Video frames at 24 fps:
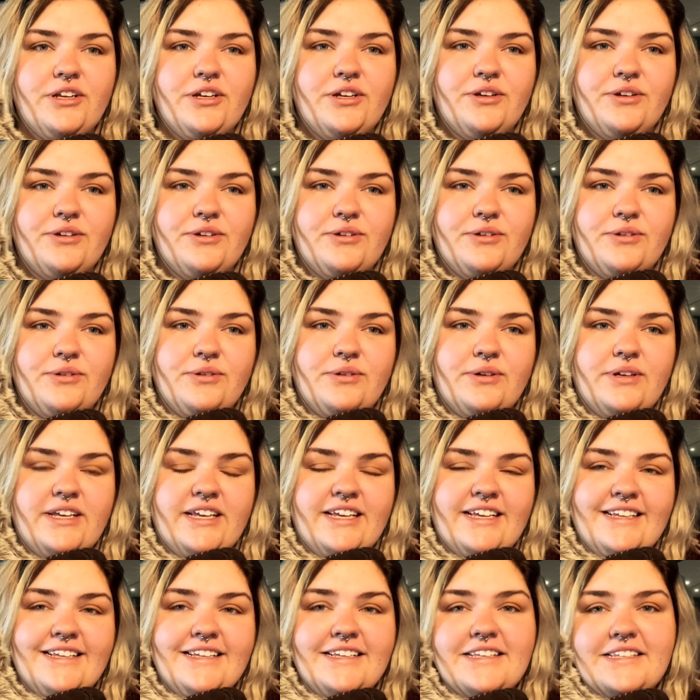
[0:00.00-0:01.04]
who
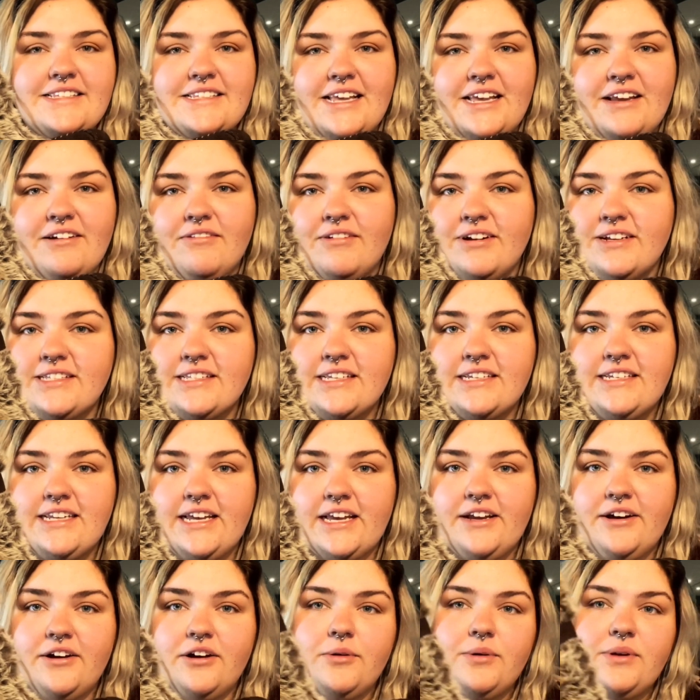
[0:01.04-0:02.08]
is a risk
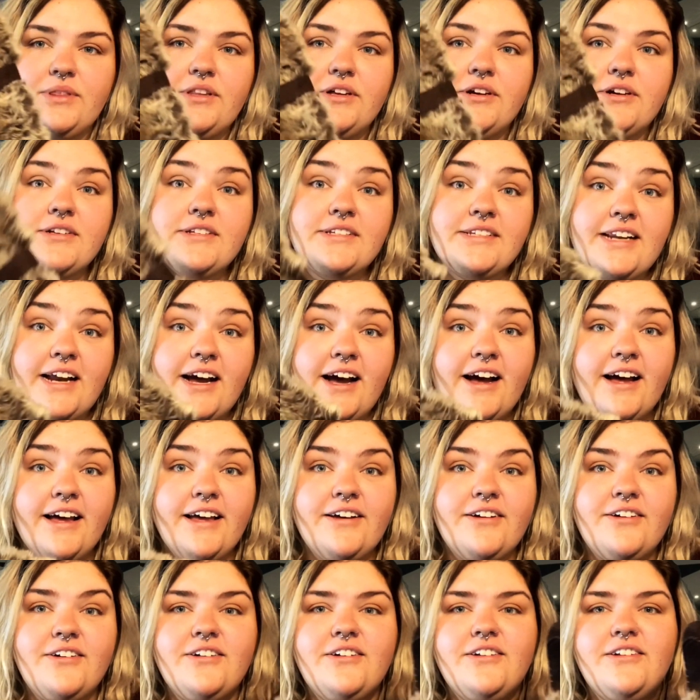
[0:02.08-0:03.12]
taker with their
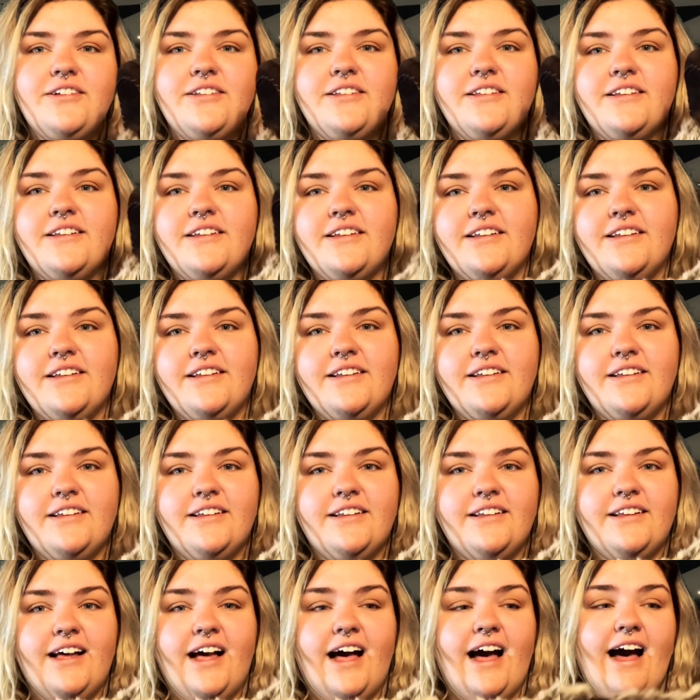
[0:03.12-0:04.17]
style.
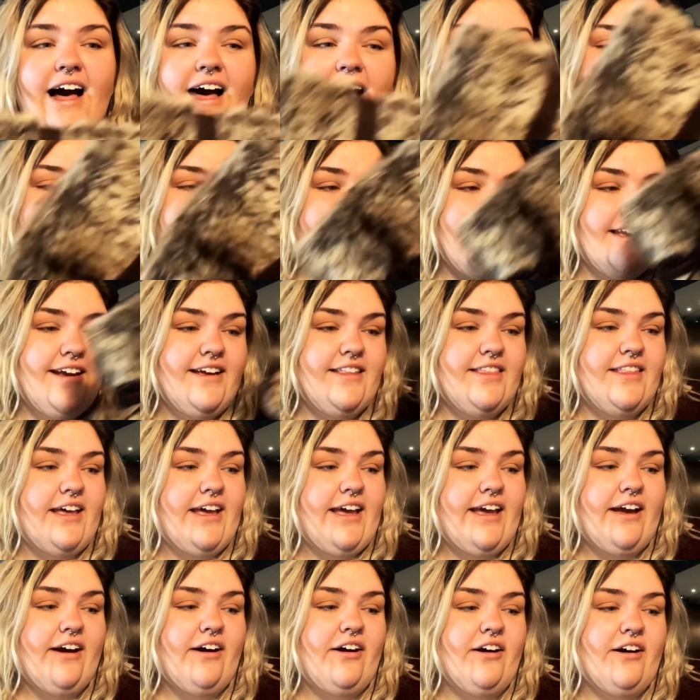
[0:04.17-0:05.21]
I think they
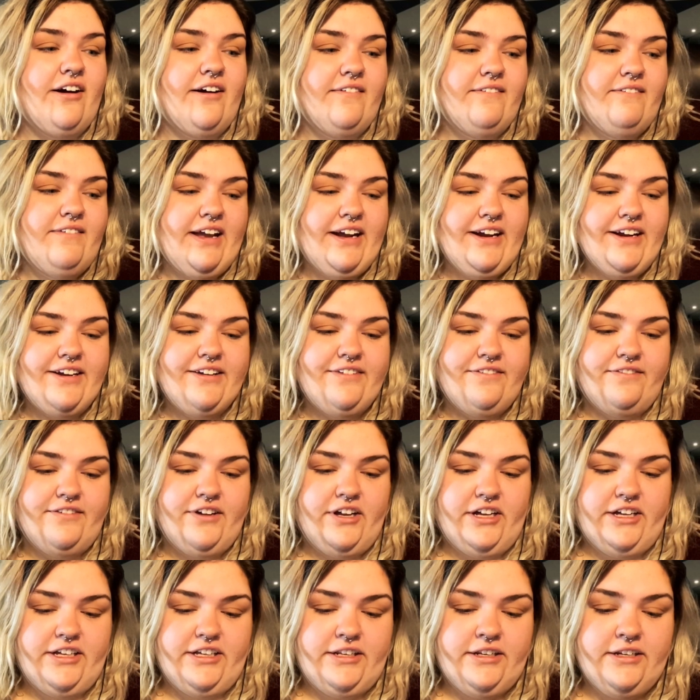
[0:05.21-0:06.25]
are very
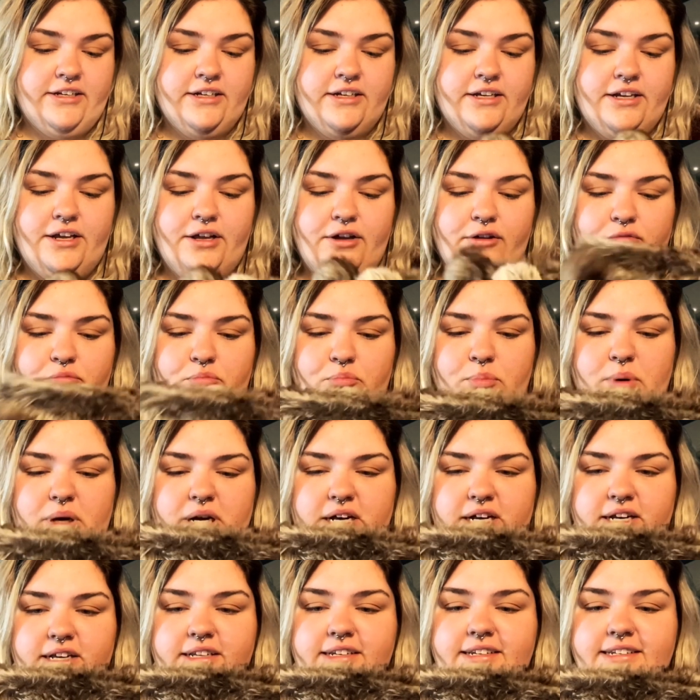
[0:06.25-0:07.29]
fun,
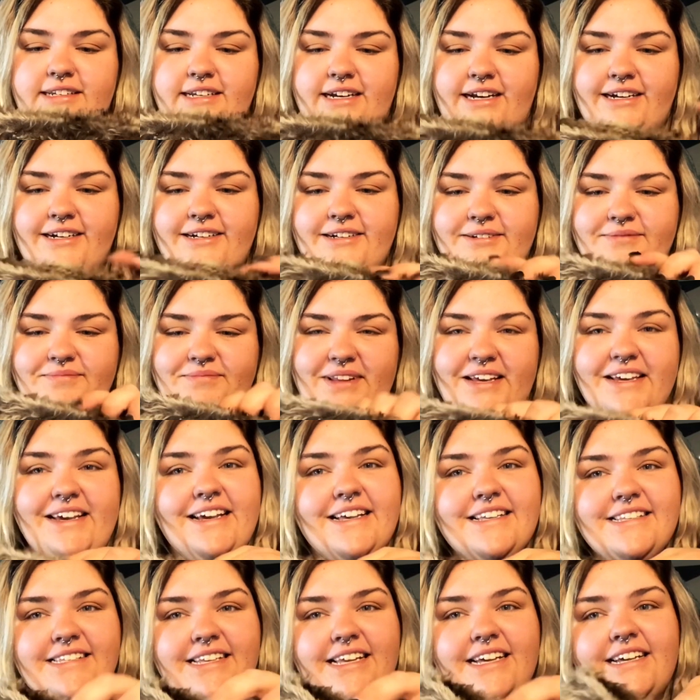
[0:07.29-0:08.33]
but like I
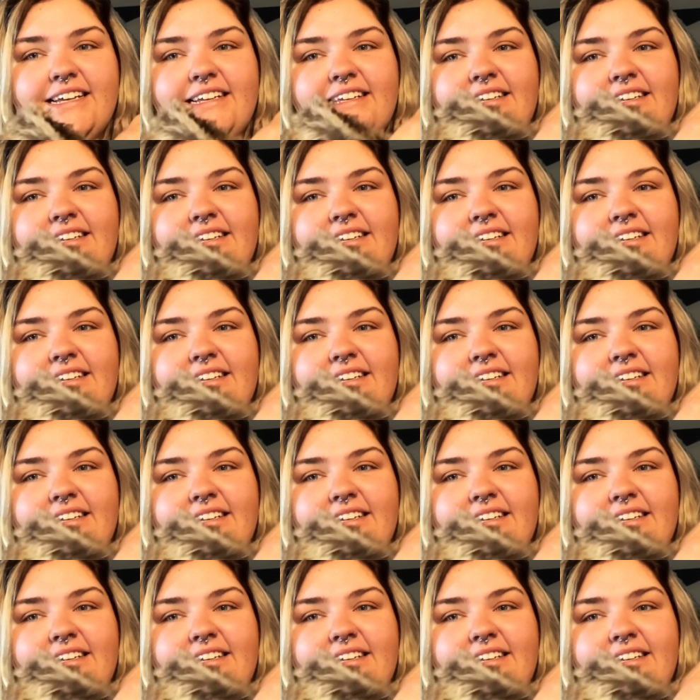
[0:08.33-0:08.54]
said,